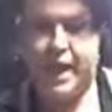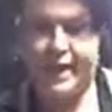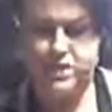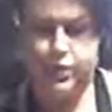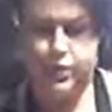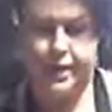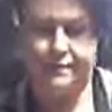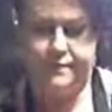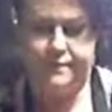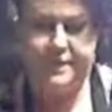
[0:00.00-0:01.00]
knights
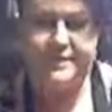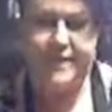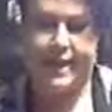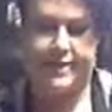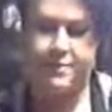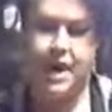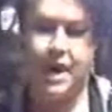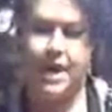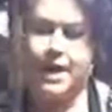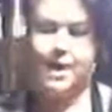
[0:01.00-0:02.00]
would stand
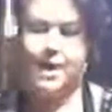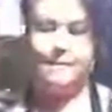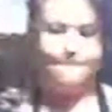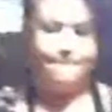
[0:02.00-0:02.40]
by,